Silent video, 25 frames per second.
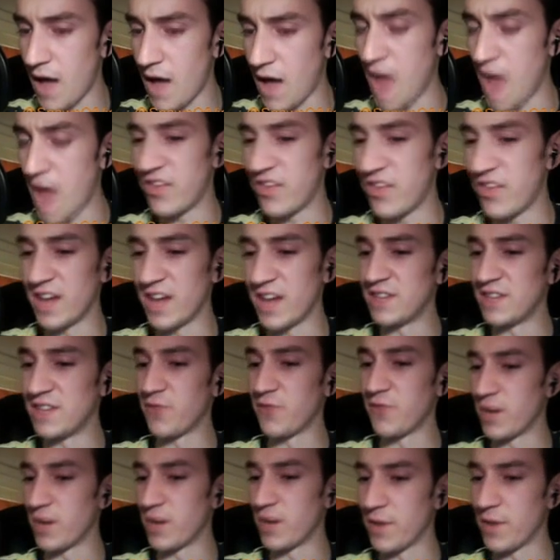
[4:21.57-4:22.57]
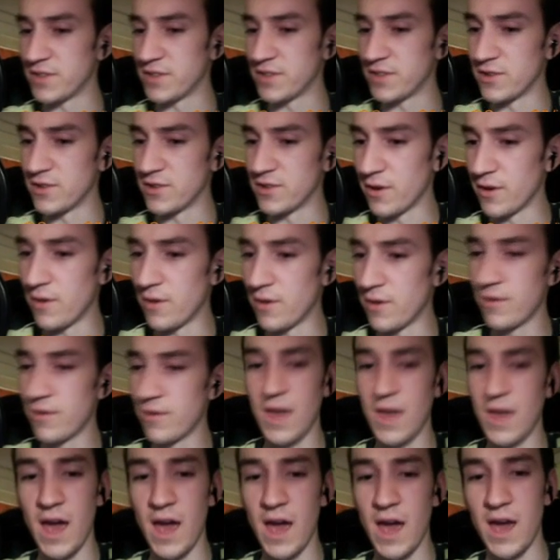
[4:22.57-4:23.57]
I think I did forget about the Zergo.
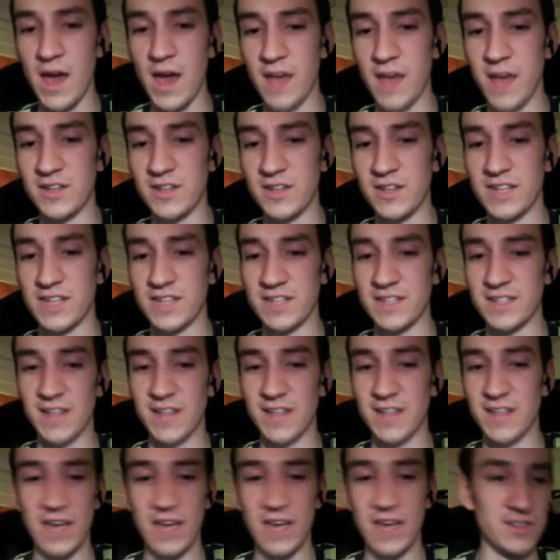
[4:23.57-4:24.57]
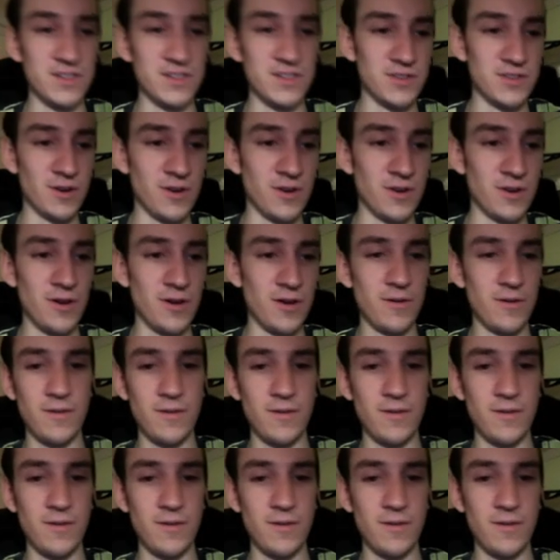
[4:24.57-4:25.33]
Yeah, he just has to dash in the Zergo.